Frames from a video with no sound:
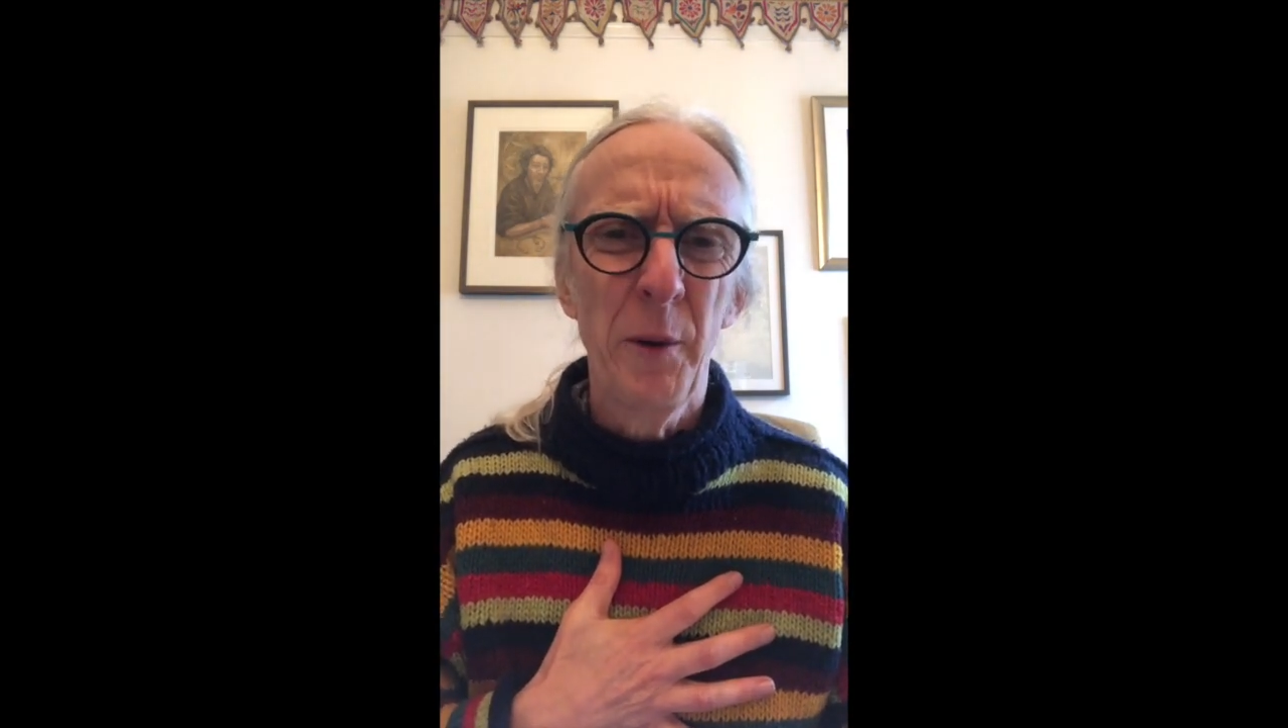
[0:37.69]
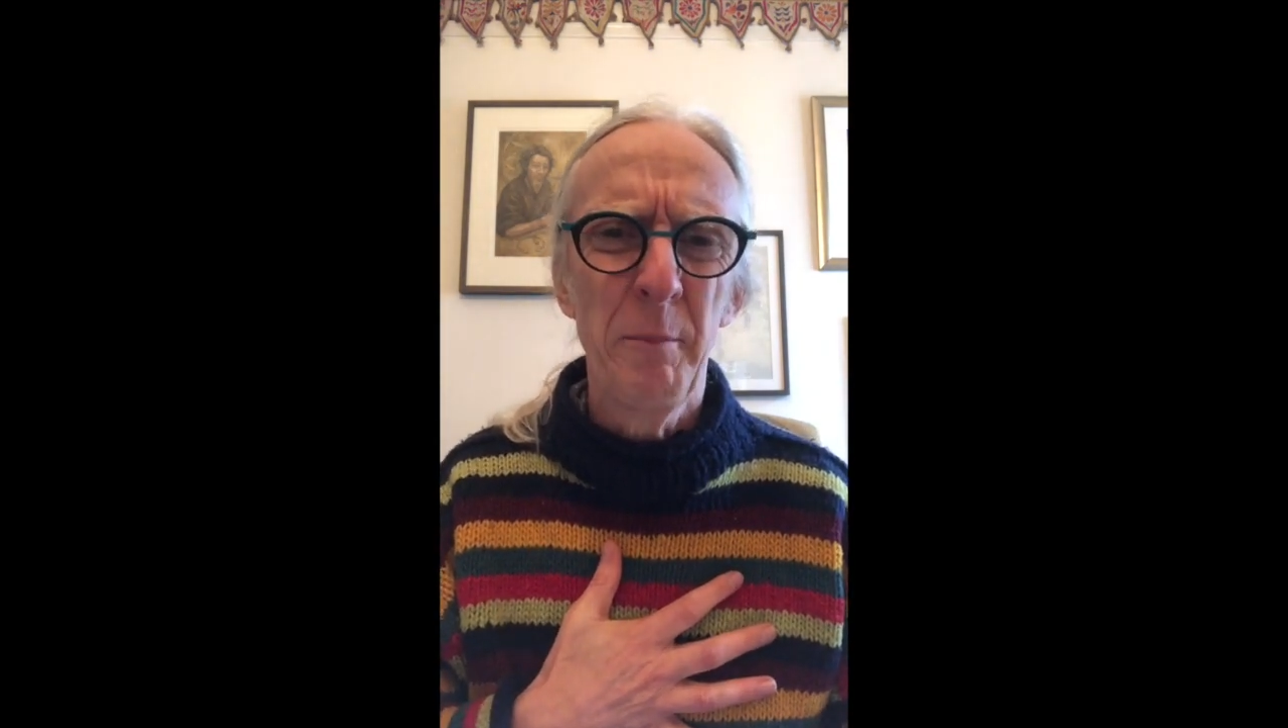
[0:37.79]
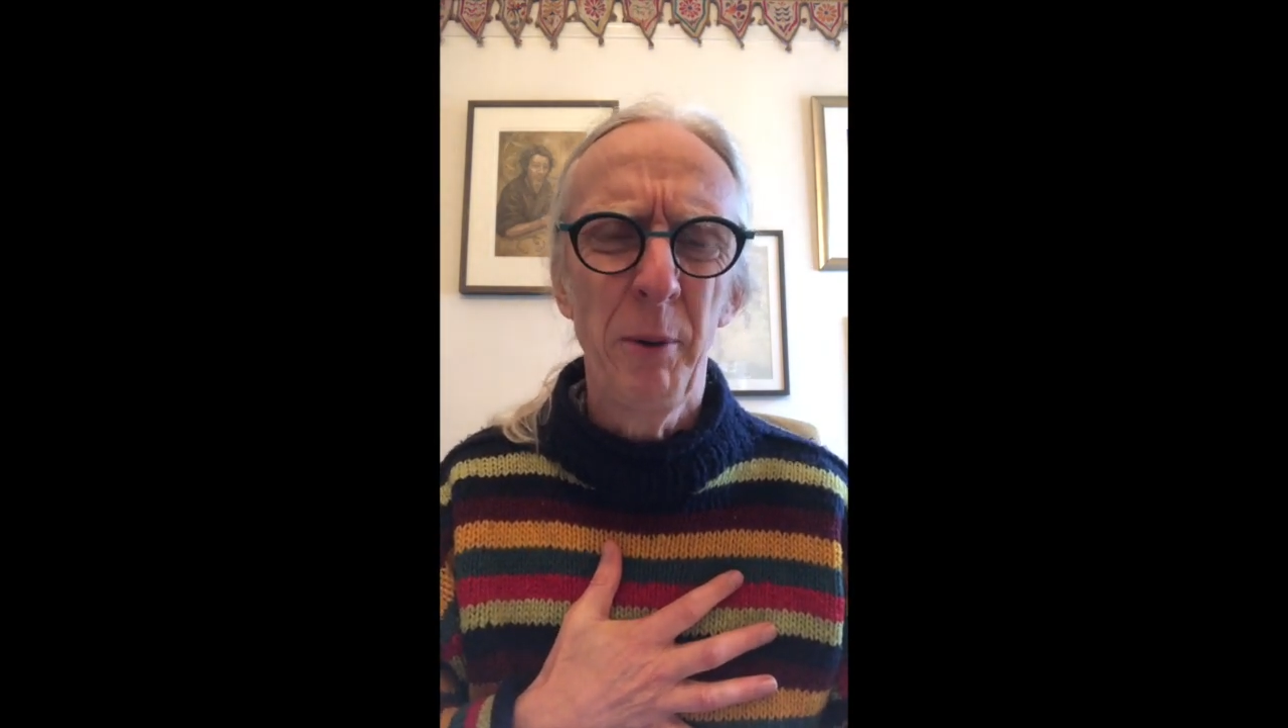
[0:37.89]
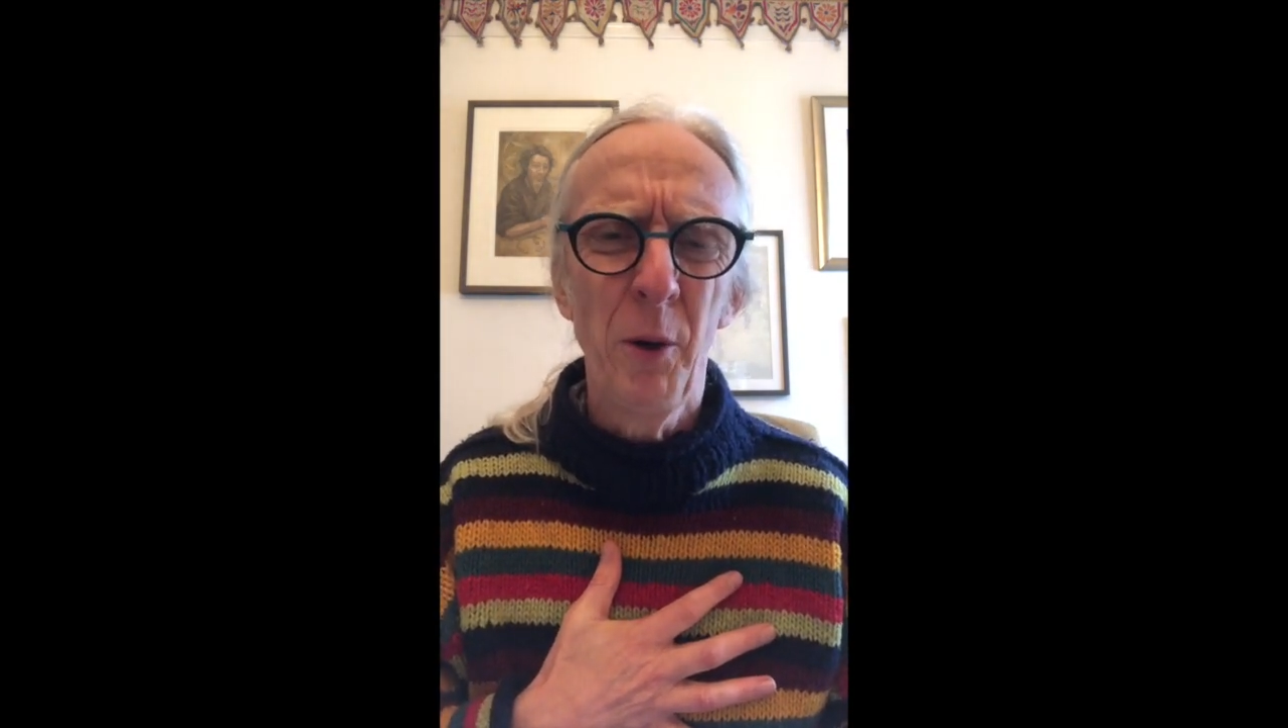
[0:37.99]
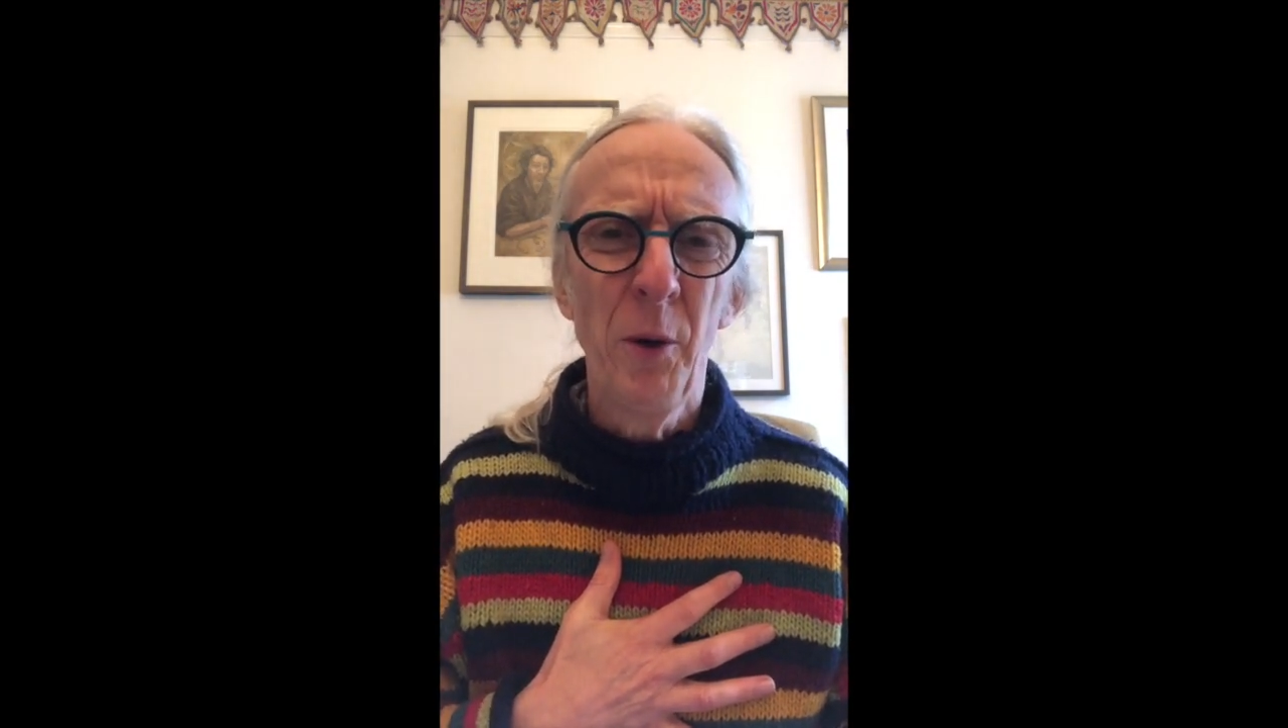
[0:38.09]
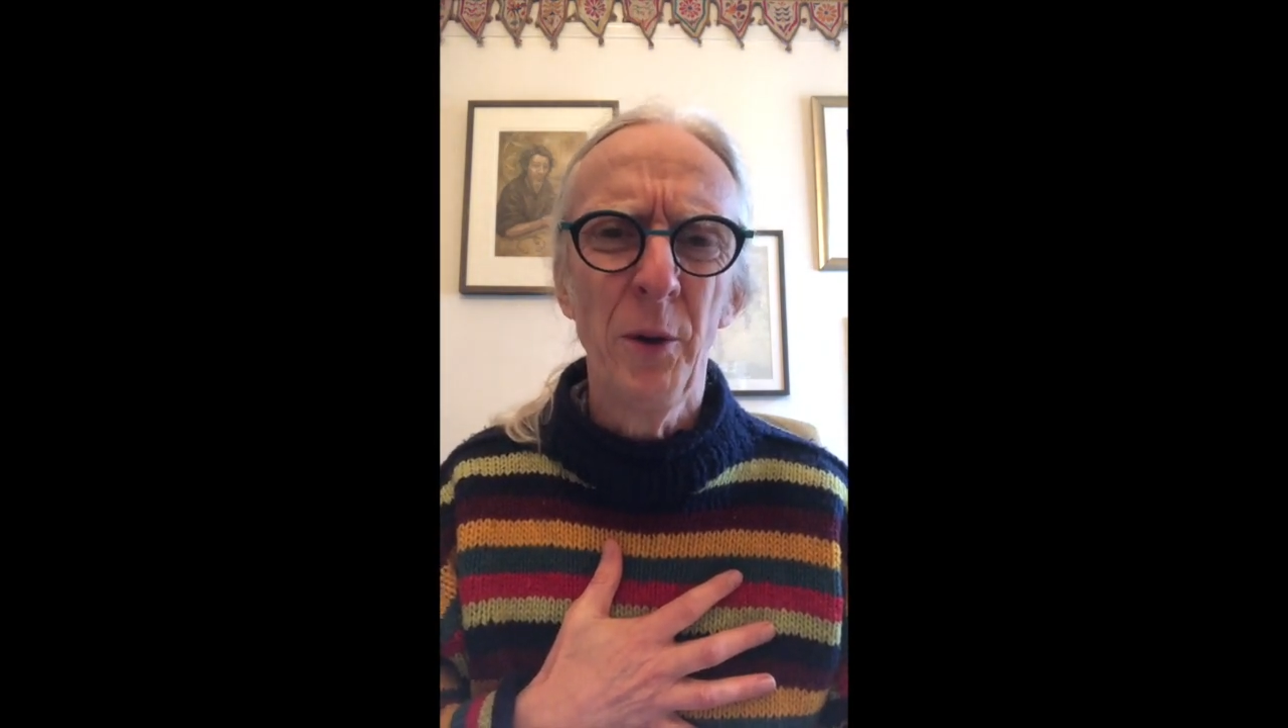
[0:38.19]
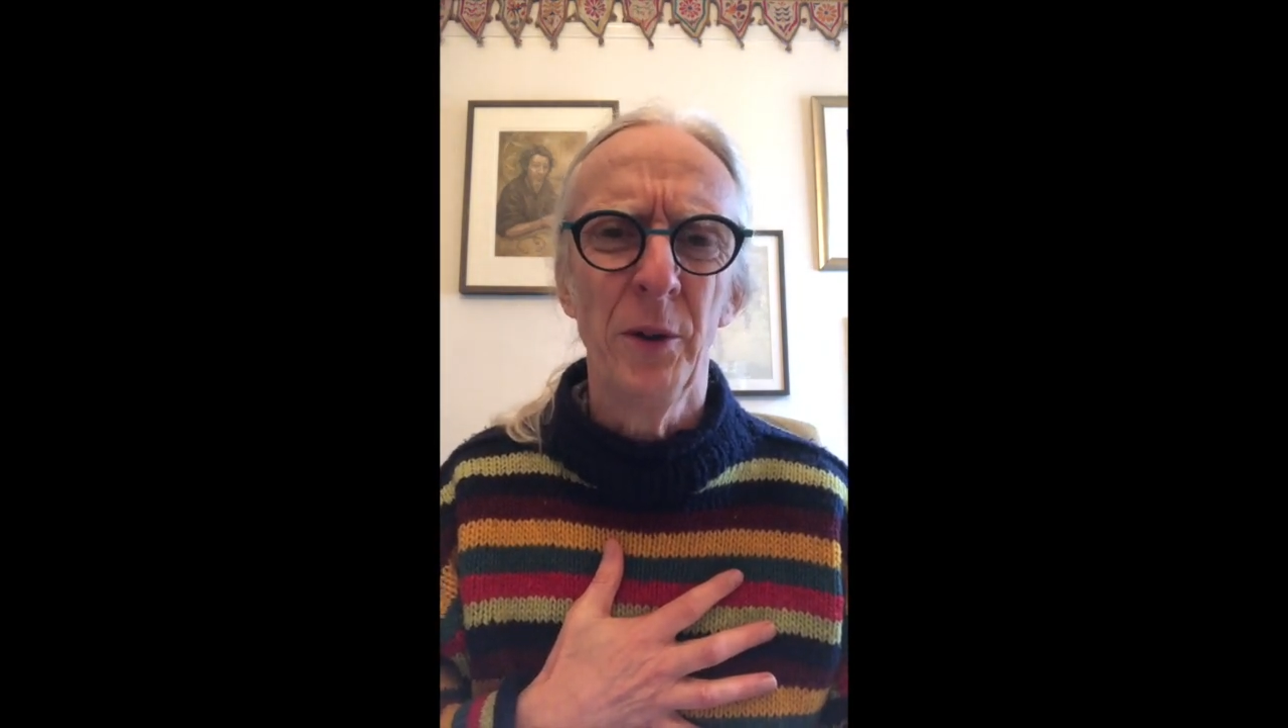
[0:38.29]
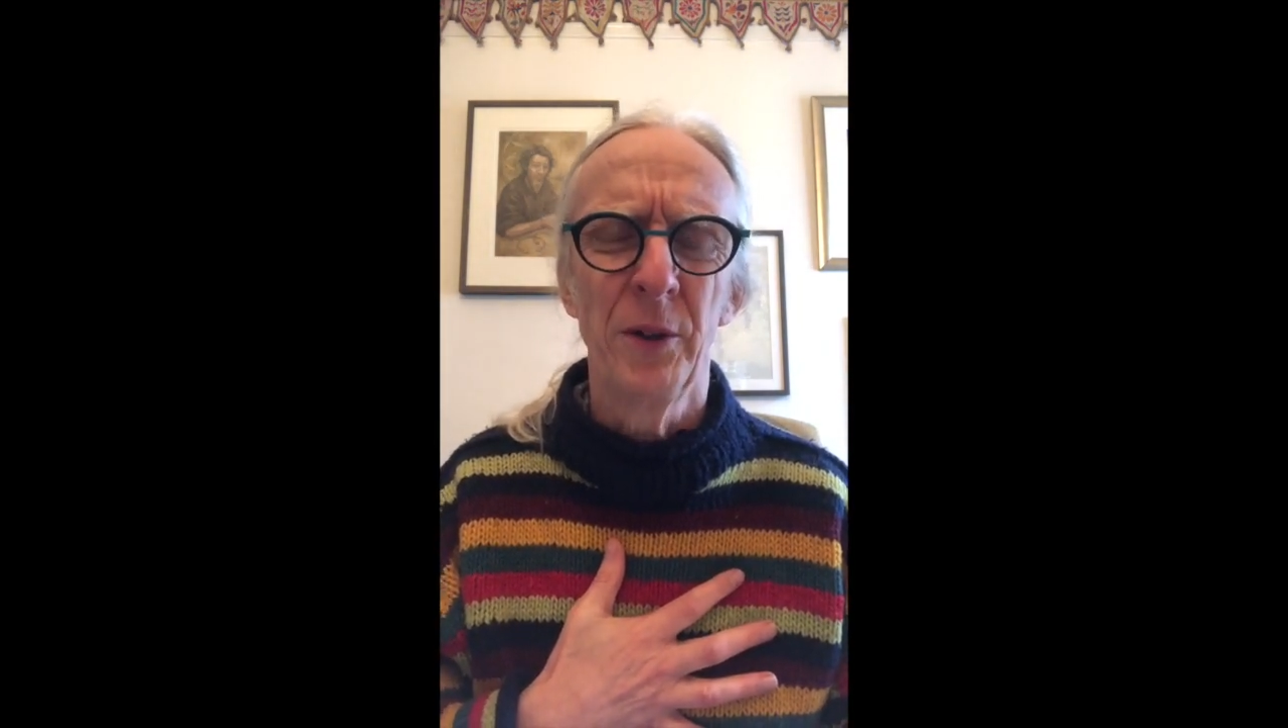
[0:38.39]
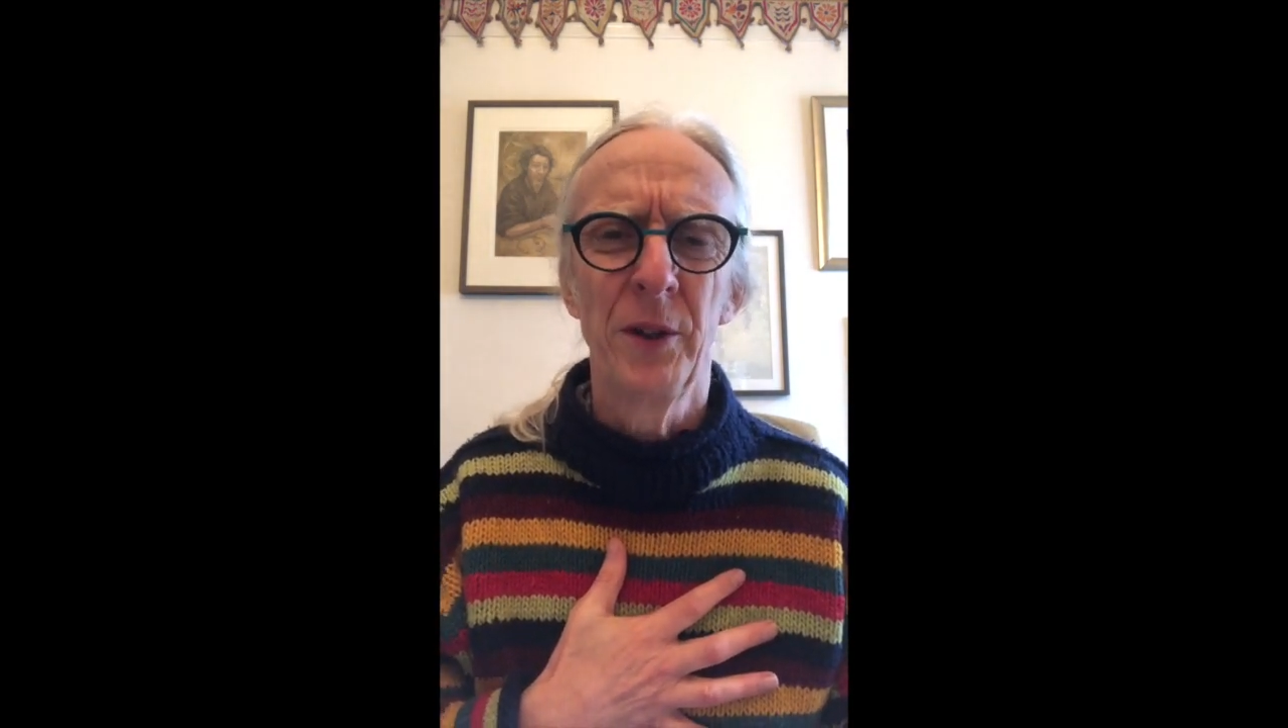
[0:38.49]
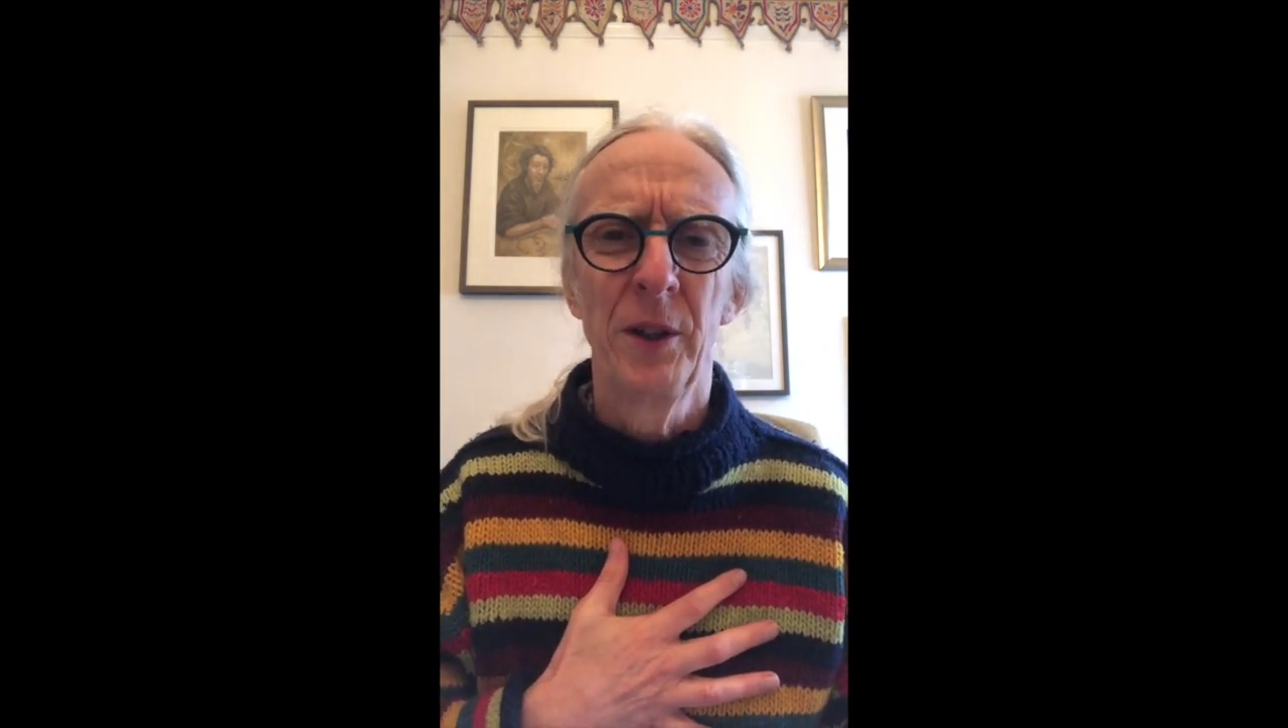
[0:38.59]

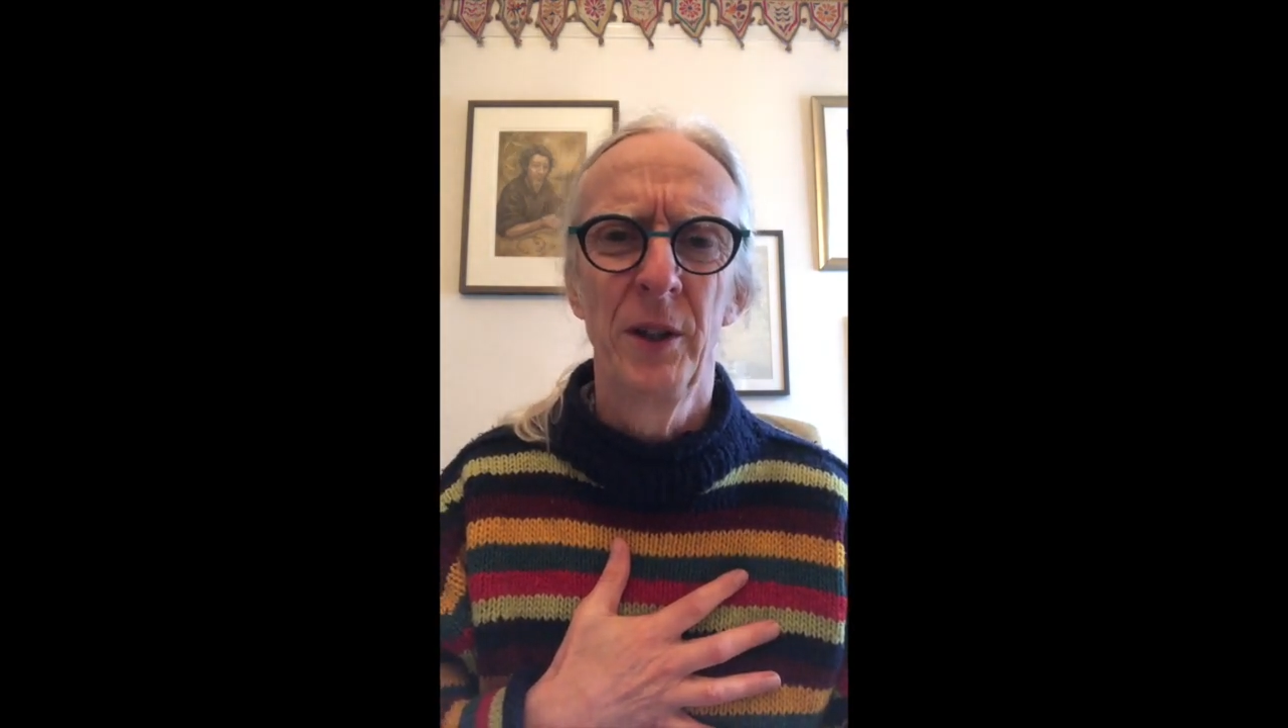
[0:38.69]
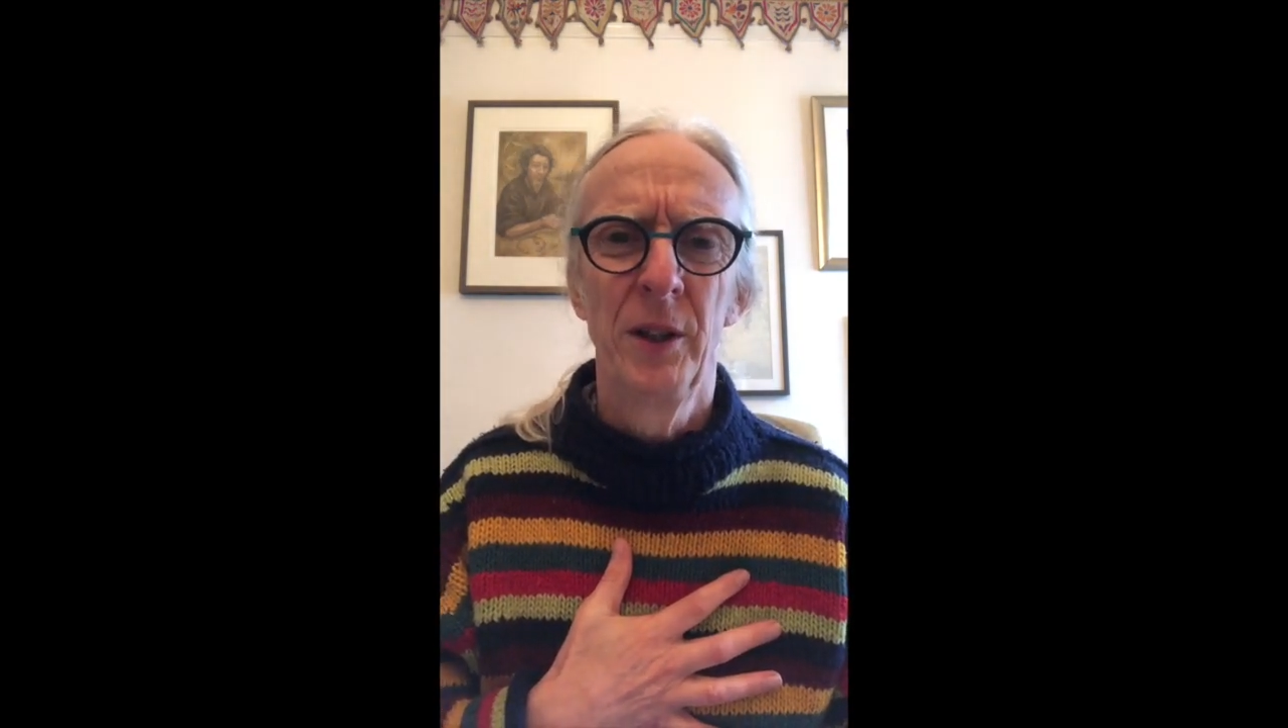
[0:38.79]
important.